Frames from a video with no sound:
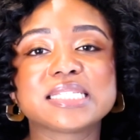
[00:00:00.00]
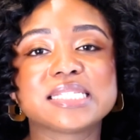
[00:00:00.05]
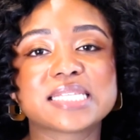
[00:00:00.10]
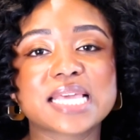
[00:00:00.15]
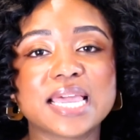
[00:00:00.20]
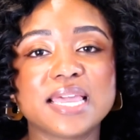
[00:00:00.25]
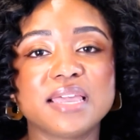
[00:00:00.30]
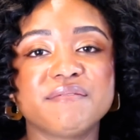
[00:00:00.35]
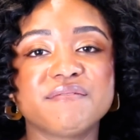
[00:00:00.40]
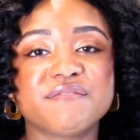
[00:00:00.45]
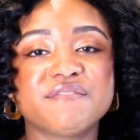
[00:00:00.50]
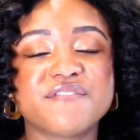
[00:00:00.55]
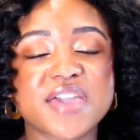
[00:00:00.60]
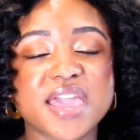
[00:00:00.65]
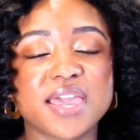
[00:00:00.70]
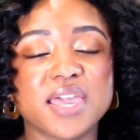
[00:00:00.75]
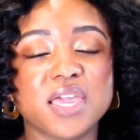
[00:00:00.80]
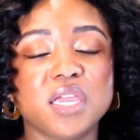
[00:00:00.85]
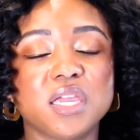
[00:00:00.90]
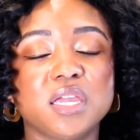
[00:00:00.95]
same
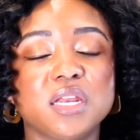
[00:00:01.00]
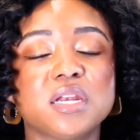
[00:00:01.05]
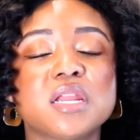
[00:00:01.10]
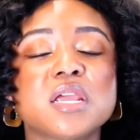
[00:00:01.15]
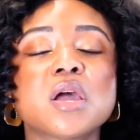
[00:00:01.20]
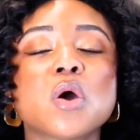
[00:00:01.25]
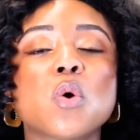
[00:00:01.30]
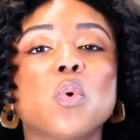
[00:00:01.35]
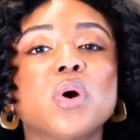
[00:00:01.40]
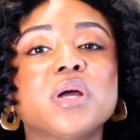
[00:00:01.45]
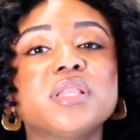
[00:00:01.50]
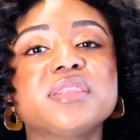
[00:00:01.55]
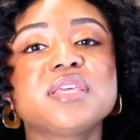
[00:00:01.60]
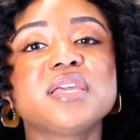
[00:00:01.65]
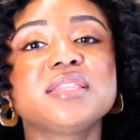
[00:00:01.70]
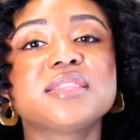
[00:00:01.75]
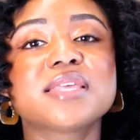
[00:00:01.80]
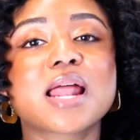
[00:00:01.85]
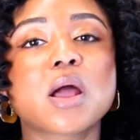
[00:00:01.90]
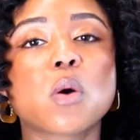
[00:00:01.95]
vein, one
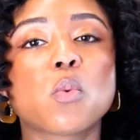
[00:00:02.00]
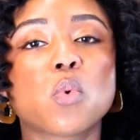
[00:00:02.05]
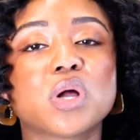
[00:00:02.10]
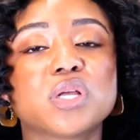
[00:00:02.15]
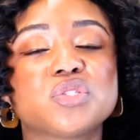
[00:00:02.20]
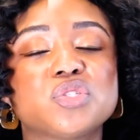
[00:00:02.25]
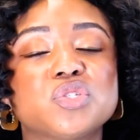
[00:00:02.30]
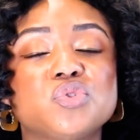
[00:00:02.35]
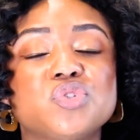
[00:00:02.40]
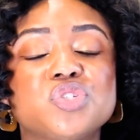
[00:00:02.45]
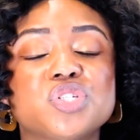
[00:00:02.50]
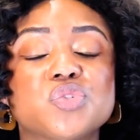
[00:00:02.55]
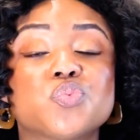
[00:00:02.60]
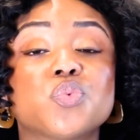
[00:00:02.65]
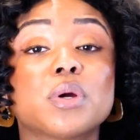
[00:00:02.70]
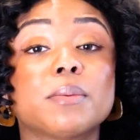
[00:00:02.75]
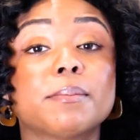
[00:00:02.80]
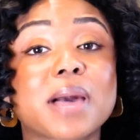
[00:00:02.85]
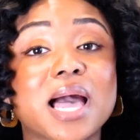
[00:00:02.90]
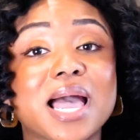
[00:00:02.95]
thing that I want to just
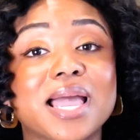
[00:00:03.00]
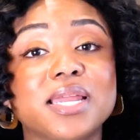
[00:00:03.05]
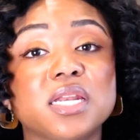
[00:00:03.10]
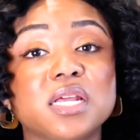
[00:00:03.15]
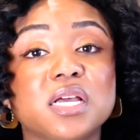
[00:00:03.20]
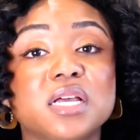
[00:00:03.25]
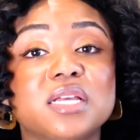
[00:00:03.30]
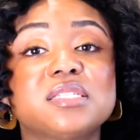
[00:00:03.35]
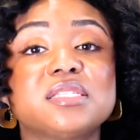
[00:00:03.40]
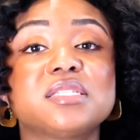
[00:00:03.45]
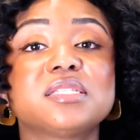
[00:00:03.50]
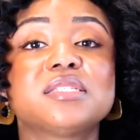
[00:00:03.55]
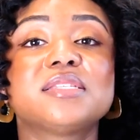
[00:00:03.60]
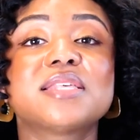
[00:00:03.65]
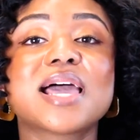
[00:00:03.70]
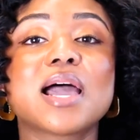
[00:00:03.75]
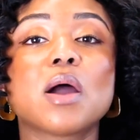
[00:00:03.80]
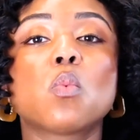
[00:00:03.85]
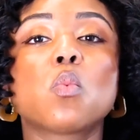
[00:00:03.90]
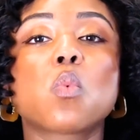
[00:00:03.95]
remind us is
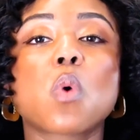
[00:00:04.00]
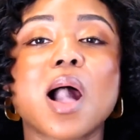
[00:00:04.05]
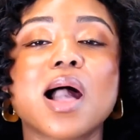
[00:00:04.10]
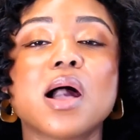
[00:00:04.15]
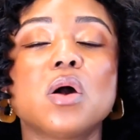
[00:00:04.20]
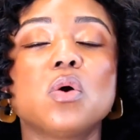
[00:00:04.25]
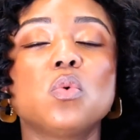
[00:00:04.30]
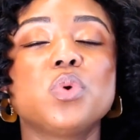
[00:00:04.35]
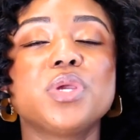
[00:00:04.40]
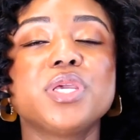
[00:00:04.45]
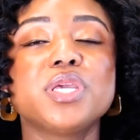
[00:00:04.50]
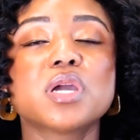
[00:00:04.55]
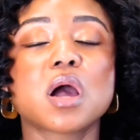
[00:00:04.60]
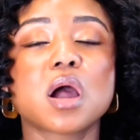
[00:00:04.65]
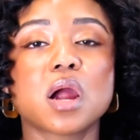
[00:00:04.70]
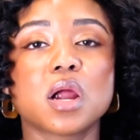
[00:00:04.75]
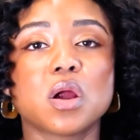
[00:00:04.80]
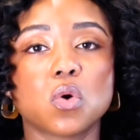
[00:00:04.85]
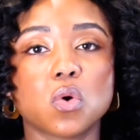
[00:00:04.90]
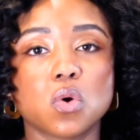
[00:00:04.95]
that while we
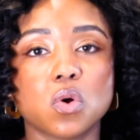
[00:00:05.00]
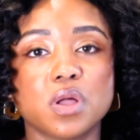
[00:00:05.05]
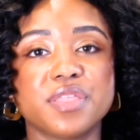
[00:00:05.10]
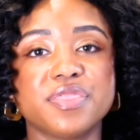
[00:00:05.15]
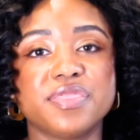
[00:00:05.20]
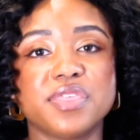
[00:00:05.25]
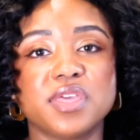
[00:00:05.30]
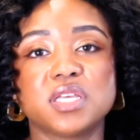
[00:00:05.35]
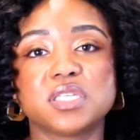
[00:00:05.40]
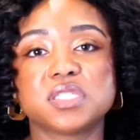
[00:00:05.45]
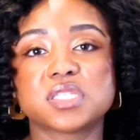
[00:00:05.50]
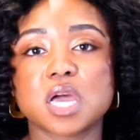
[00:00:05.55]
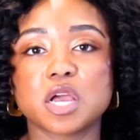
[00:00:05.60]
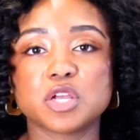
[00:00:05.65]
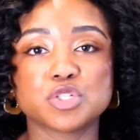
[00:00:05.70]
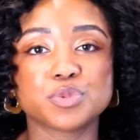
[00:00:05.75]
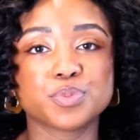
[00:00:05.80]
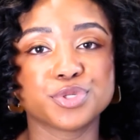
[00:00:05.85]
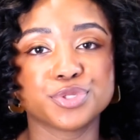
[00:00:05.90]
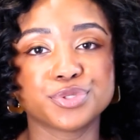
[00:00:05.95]
are on this
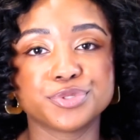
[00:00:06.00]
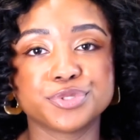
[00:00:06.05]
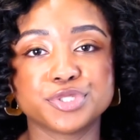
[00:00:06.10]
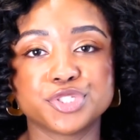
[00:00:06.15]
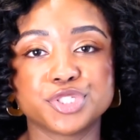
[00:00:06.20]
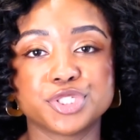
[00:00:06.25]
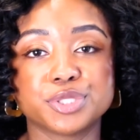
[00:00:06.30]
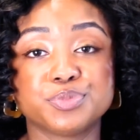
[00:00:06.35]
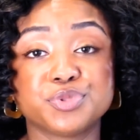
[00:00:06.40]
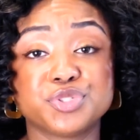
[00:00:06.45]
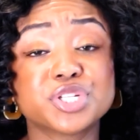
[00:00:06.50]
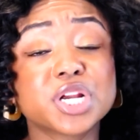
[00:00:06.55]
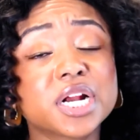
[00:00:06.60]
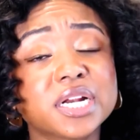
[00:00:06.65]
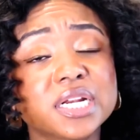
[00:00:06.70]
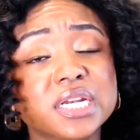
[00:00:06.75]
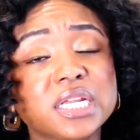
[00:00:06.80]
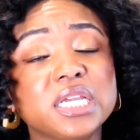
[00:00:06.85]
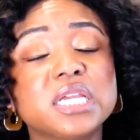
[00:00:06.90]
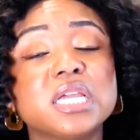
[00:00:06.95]
entrepreneurship
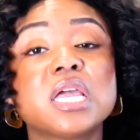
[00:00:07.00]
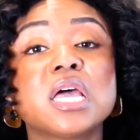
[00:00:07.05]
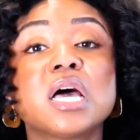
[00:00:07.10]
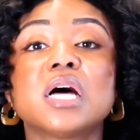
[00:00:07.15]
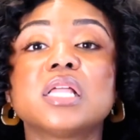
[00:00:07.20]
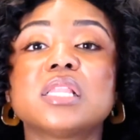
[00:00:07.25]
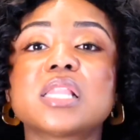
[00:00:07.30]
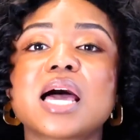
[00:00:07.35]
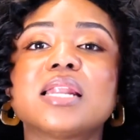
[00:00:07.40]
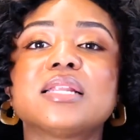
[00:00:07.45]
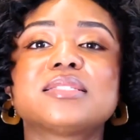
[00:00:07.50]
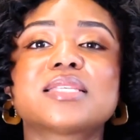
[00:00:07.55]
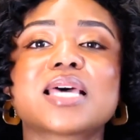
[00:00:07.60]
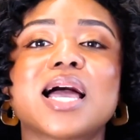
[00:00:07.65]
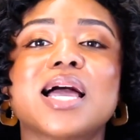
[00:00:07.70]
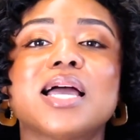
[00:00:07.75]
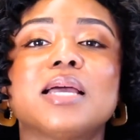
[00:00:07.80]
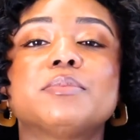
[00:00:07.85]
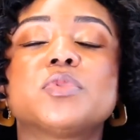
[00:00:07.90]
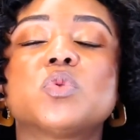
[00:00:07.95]
journey, a lot of
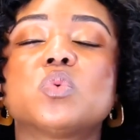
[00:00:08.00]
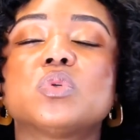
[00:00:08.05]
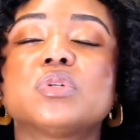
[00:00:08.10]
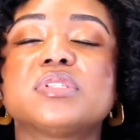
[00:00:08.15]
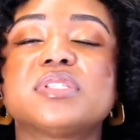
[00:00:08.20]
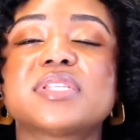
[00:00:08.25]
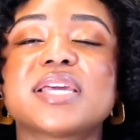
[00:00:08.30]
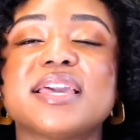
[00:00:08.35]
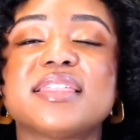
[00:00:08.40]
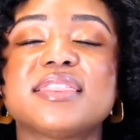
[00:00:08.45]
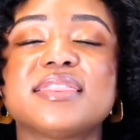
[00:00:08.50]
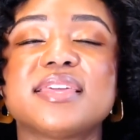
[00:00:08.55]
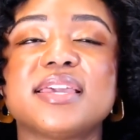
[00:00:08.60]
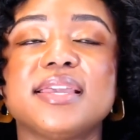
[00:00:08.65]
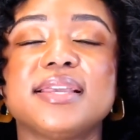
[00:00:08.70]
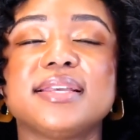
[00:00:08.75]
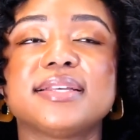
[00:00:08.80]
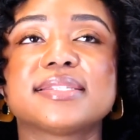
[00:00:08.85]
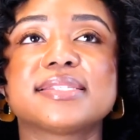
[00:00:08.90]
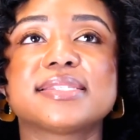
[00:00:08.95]
times we'll say
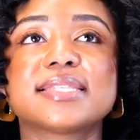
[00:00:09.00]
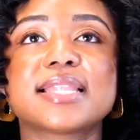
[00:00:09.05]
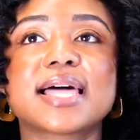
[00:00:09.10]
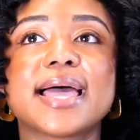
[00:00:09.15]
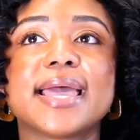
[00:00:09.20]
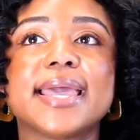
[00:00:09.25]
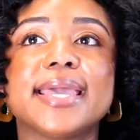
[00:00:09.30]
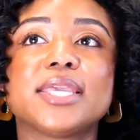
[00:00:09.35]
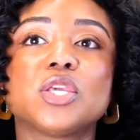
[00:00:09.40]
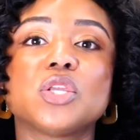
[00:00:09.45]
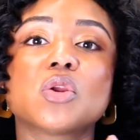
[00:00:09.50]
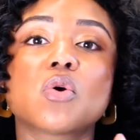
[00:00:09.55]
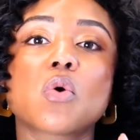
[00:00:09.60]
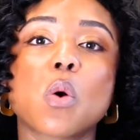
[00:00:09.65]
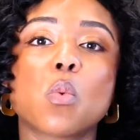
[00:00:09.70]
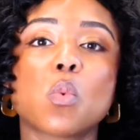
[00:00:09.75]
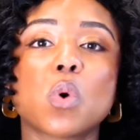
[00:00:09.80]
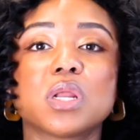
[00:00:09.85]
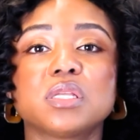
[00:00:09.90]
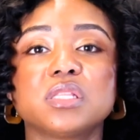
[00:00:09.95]
things like, I
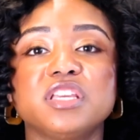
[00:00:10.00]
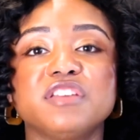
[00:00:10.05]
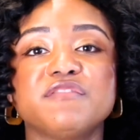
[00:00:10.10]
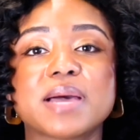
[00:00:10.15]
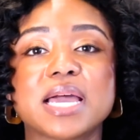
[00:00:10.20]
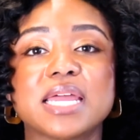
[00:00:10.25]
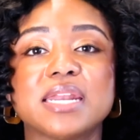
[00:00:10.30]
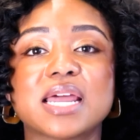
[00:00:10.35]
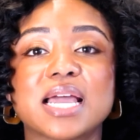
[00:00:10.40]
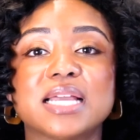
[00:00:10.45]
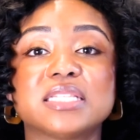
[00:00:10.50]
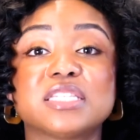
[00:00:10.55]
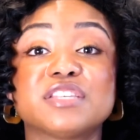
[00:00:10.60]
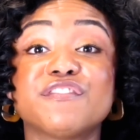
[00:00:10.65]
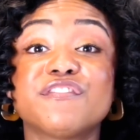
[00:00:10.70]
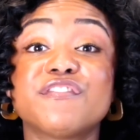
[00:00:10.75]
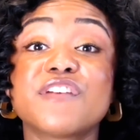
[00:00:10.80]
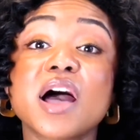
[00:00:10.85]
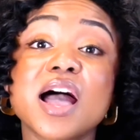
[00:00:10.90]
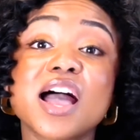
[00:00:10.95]
want to leave my 9 to
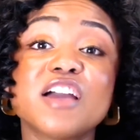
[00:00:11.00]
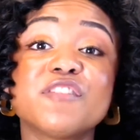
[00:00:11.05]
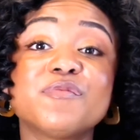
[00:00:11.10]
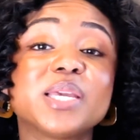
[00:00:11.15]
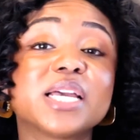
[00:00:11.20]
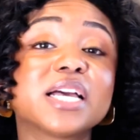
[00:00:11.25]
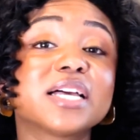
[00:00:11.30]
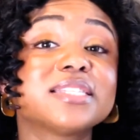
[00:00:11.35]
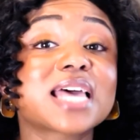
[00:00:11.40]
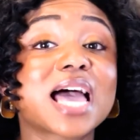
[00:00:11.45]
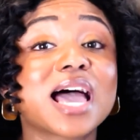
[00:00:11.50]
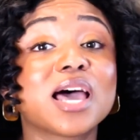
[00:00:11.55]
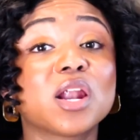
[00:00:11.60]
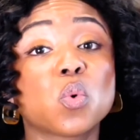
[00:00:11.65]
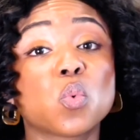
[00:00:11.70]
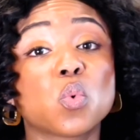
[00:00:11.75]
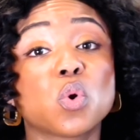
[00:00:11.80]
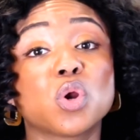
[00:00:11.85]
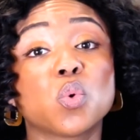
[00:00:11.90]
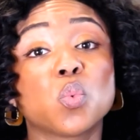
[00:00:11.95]
5 because I
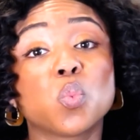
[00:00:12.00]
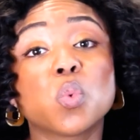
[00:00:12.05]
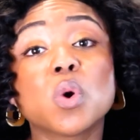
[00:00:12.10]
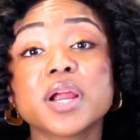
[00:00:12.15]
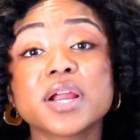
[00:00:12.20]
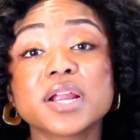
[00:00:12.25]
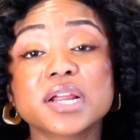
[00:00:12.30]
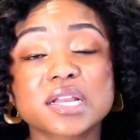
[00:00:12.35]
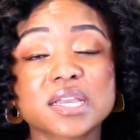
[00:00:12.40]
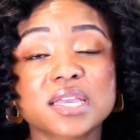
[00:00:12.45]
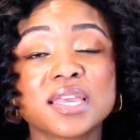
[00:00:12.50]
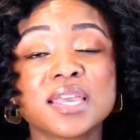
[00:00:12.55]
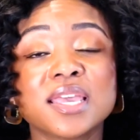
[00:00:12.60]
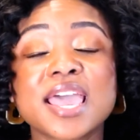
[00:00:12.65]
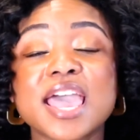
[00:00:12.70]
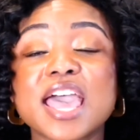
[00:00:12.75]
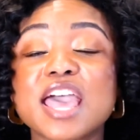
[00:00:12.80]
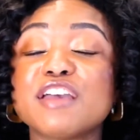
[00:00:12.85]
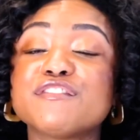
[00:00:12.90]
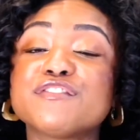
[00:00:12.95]
don't want to work
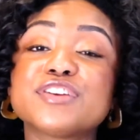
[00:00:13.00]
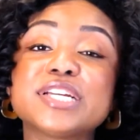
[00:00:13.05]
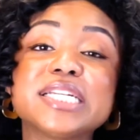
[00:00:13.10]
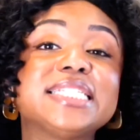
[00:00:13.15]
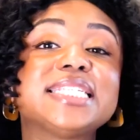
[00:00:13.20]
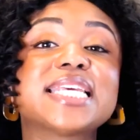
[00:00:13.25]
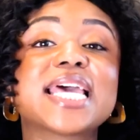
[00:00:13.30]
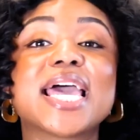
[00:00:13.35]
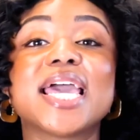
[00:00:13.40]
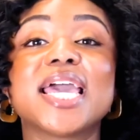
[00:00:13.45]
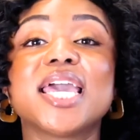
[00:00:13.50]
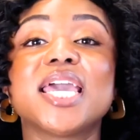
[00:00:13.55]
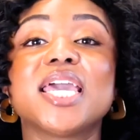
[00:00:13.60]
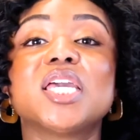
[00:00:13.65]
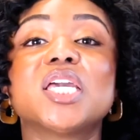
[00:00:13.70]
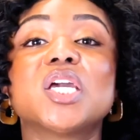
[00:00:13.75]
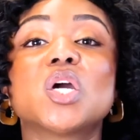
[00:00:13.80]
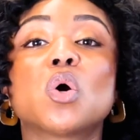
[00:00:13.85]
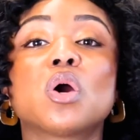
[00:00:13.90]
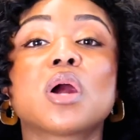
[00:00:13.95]
every
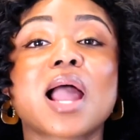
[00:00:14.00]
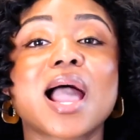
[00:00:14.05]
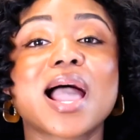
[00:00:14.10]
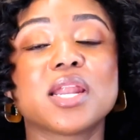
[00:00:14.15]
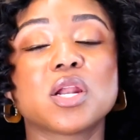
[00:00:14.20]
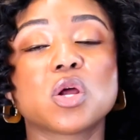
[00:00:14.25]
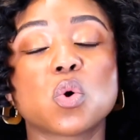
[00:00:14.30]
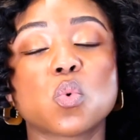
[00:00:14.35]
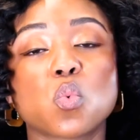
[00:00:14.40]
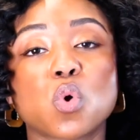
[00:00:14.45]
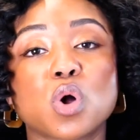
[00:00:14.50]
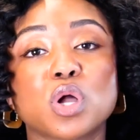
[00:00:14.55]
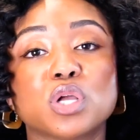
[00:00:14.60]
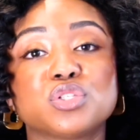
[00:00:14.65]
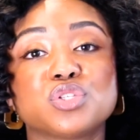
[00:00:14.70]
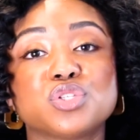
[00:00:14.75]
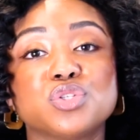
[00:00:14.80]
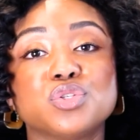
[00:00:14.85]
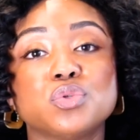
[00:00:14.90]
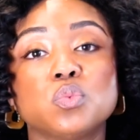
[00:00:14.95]
day, or I don't want
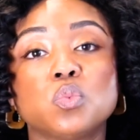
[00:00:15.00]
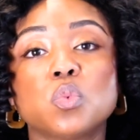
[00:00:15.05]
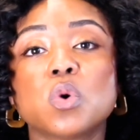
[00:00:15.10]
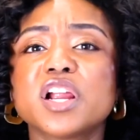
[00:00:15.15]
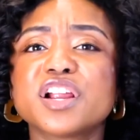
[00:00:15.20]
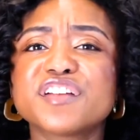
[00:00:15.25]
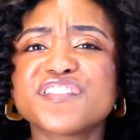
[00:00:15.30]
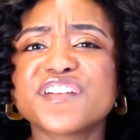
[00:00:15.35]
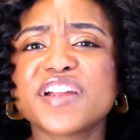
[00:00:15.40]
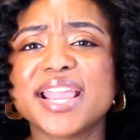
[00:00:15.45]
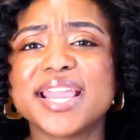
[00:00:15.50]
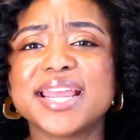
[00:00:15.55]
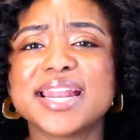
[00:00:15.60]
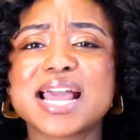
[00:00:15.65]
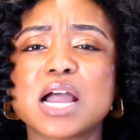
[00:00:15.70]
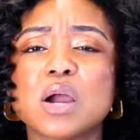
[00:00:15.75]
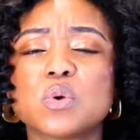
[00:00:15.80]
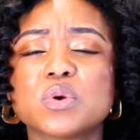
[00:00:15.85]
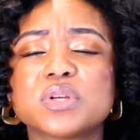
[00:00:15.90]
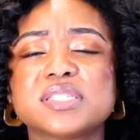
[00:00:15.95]
to work for 8
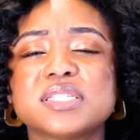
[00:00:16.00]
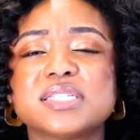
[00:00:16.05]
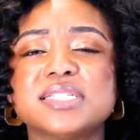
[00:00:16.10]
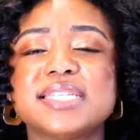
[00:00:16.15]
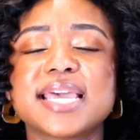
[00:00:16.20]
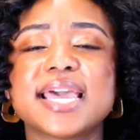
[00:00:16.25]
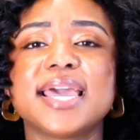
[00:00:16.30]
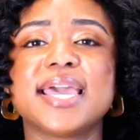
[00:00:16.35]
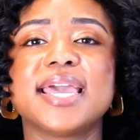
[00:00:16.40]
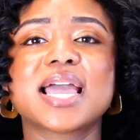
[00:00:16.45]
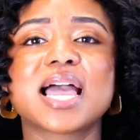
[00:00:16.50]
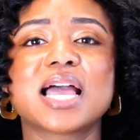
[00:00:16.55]
hours a day.